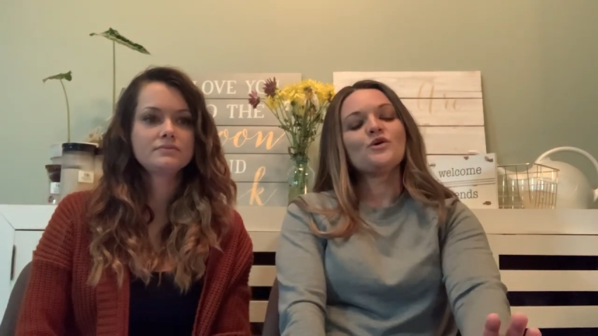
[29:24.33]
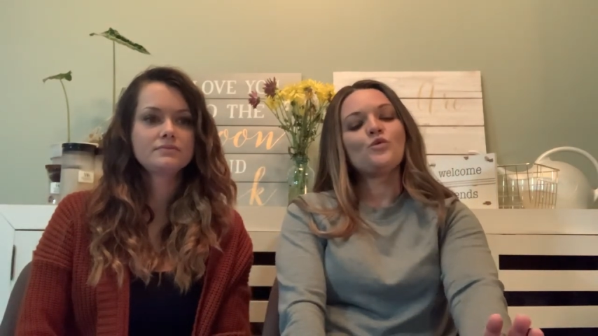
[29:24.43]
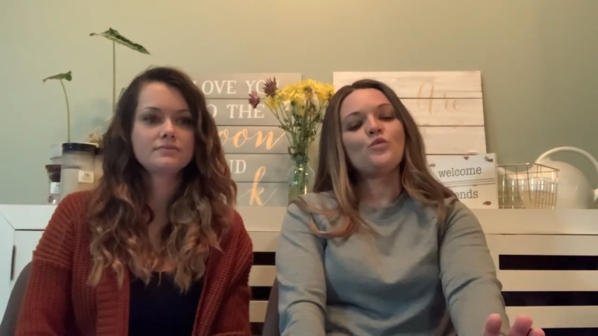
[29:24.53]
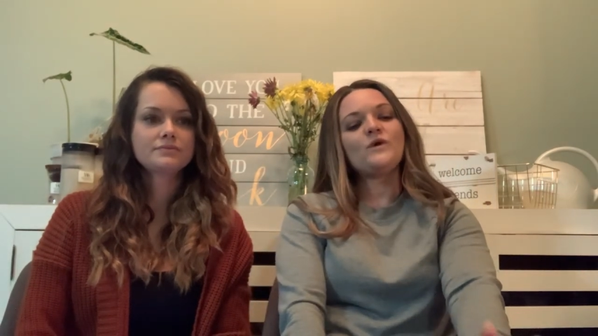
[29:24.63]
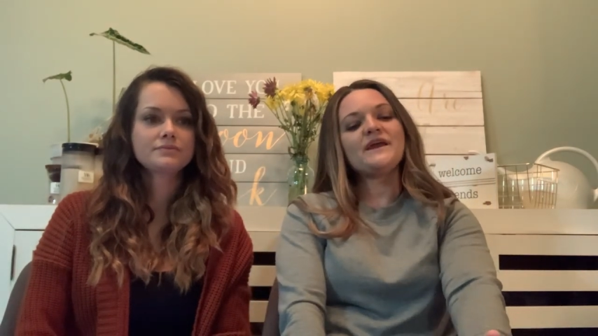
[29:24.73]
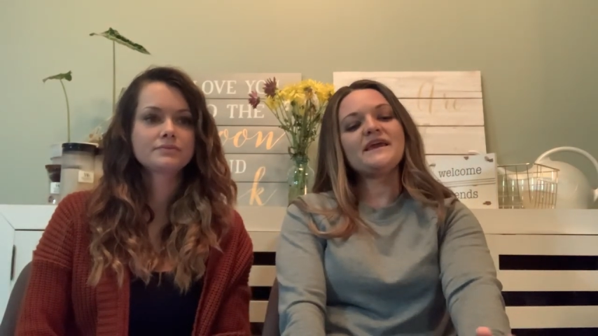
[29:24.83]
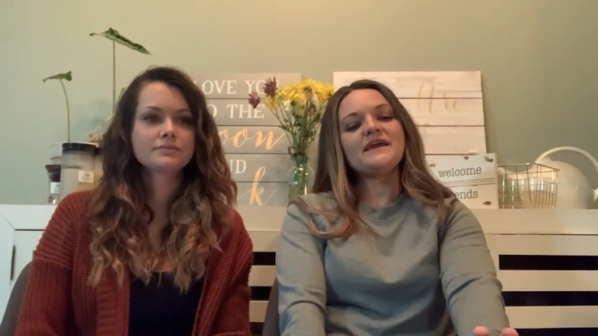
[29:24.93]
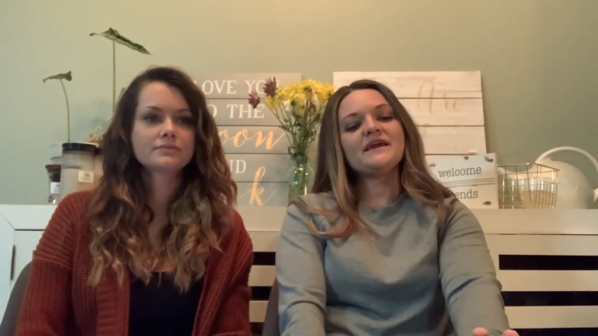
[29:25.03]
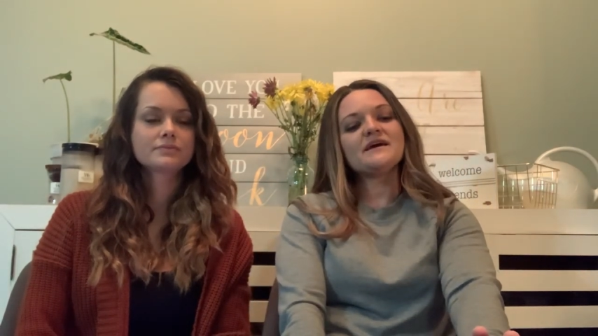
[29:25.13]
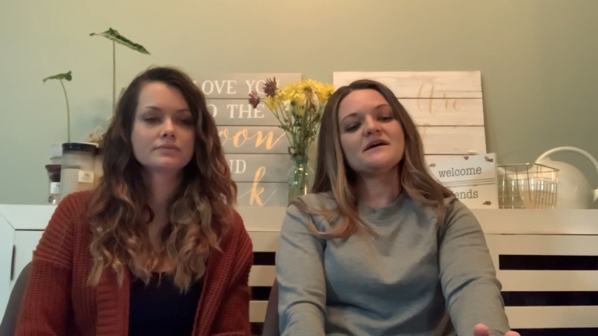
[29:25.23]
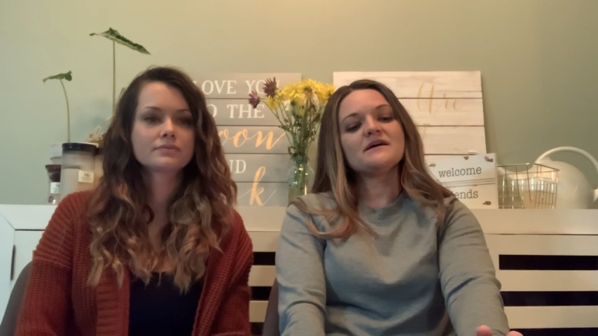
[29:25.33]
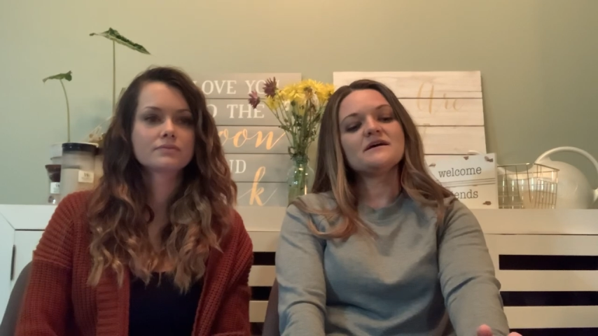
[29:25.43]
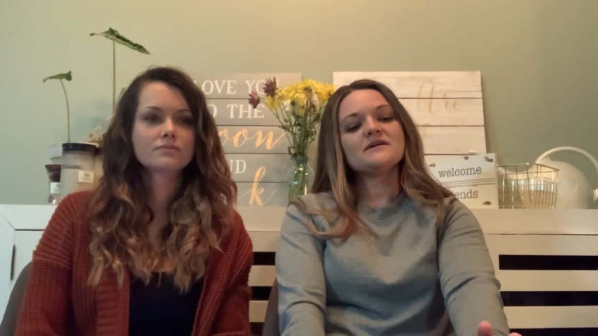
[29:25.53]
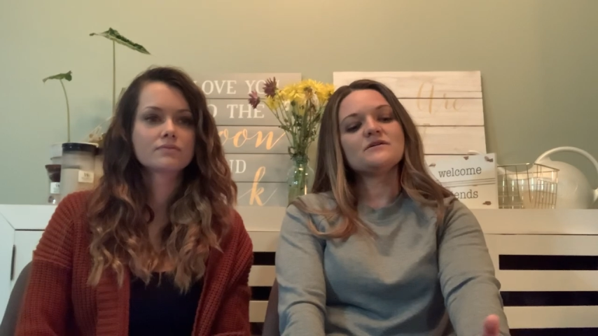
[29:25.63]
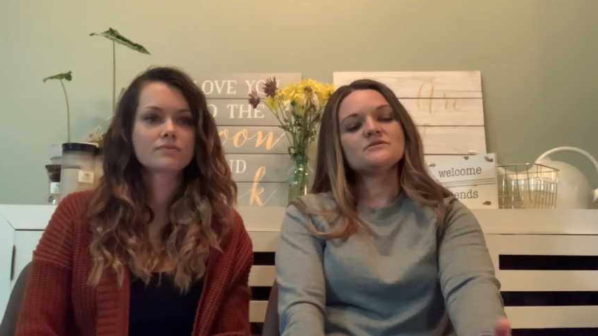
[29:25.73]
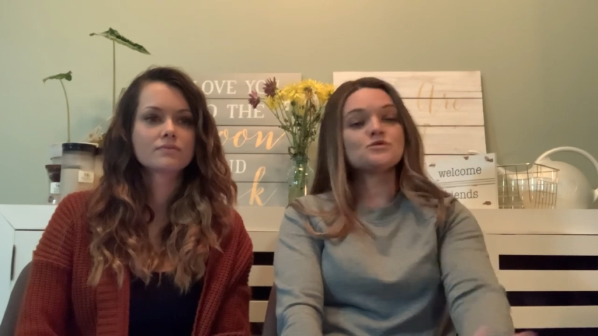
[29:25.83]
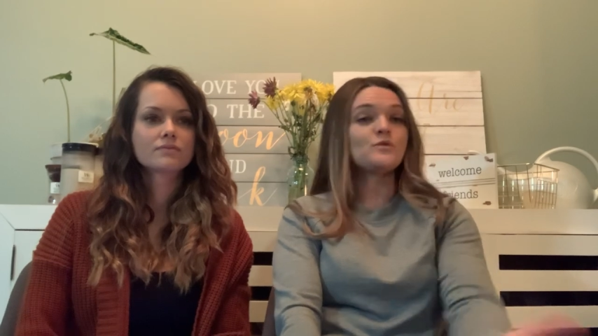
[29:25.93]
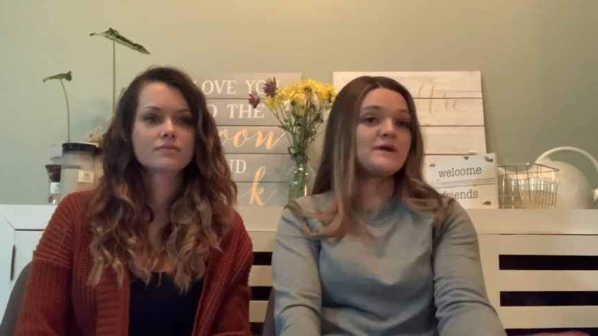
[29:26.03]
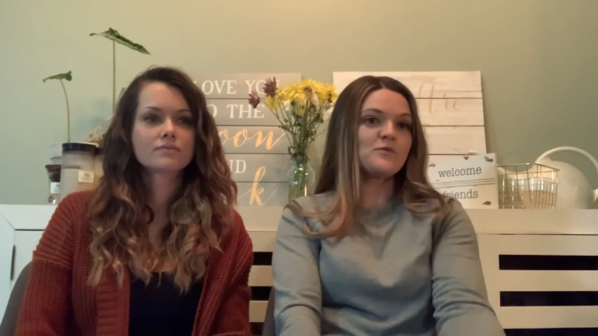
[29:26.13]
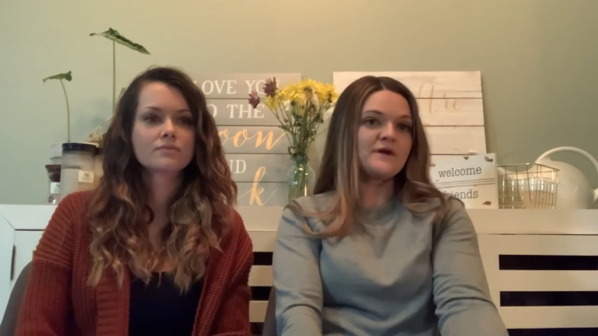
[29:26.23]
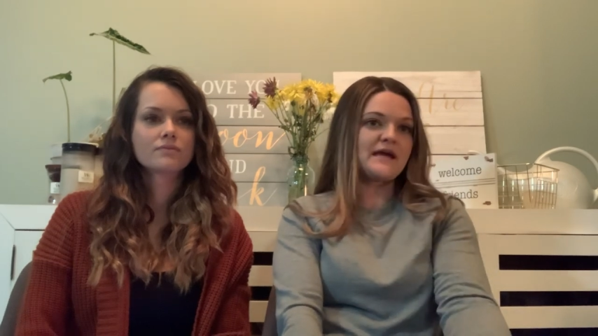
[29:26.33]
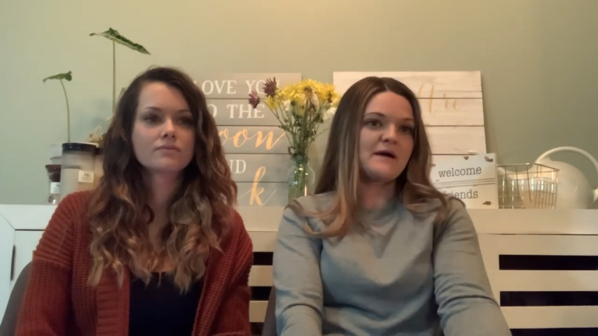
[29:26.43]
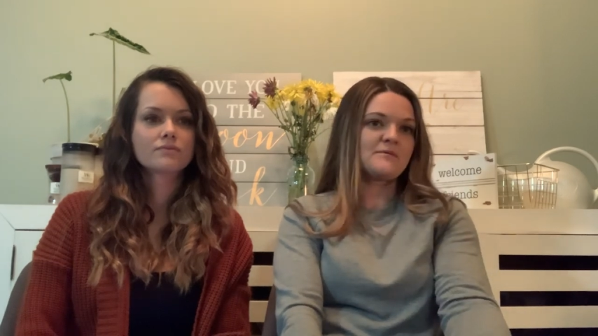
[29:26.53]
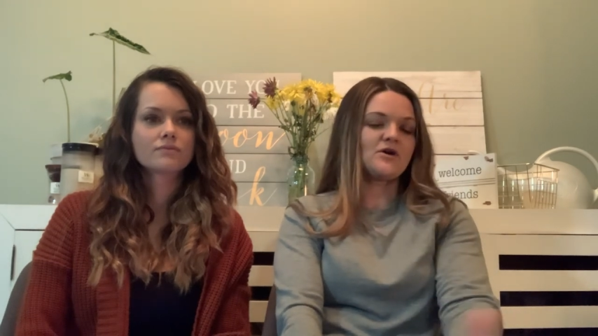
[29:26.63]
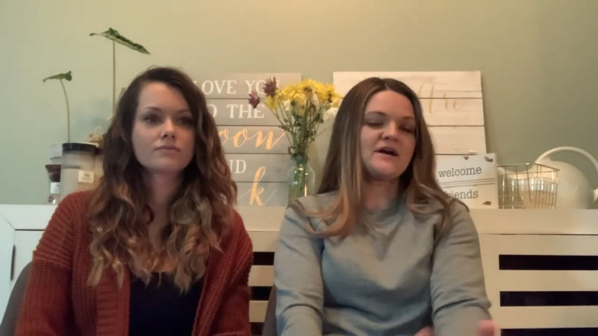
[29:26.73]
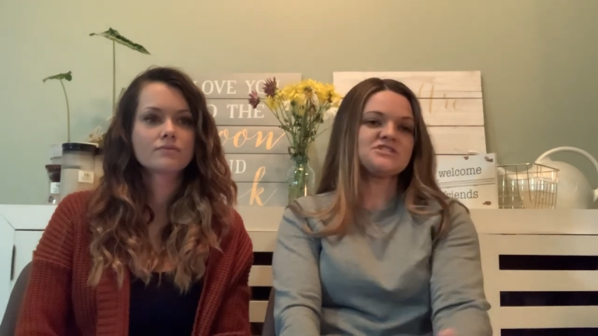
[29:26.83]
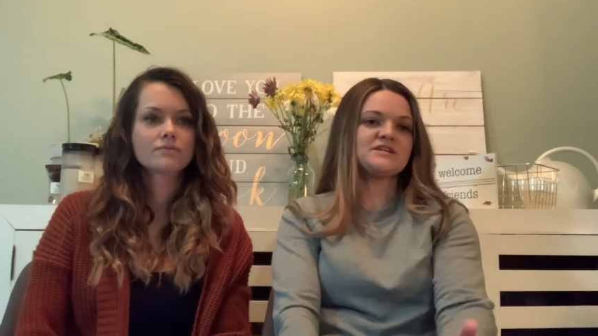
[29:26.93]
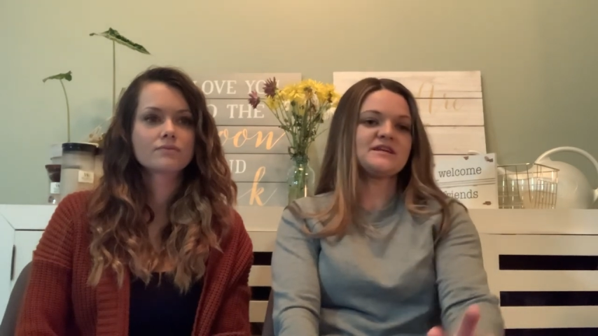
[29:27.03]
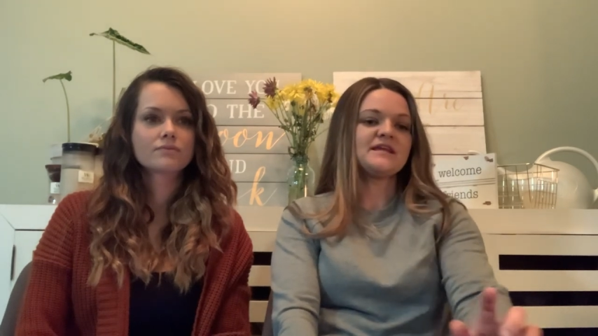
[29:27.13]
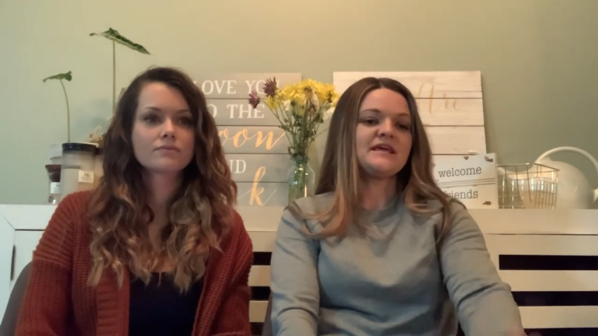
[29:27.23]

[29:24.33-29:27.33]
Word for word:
Speaker 1: We so we rehab aggression.